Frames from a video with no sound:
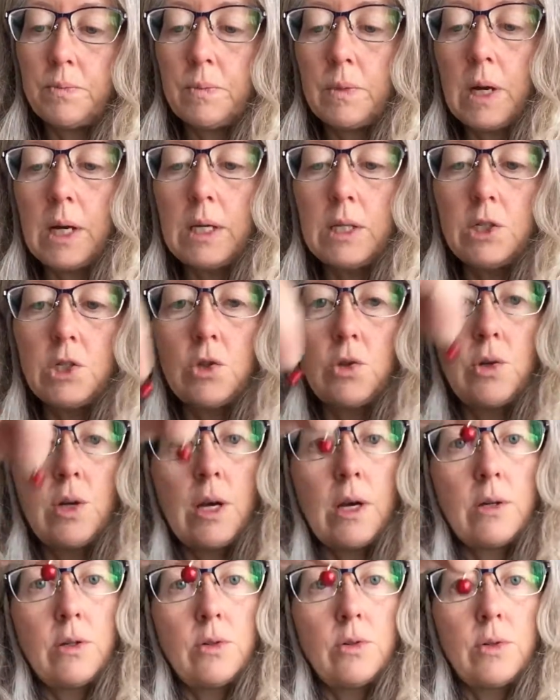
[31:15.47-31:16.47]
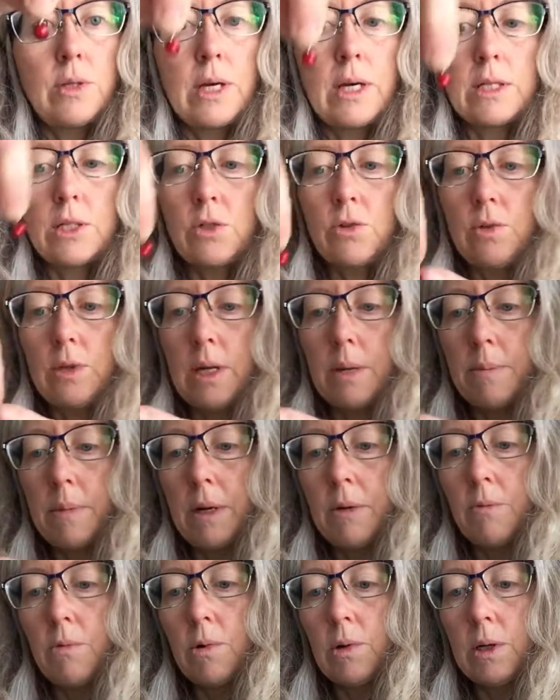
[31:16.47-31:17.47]
I could show you how to do that too. That
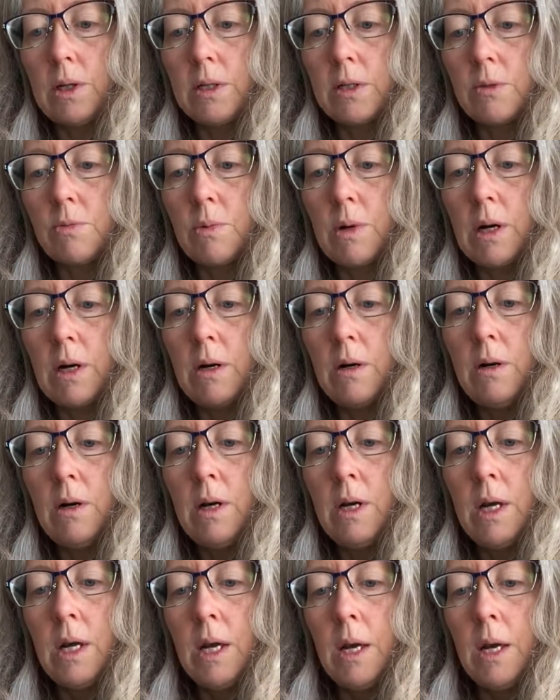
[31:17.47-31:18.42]
might work as well.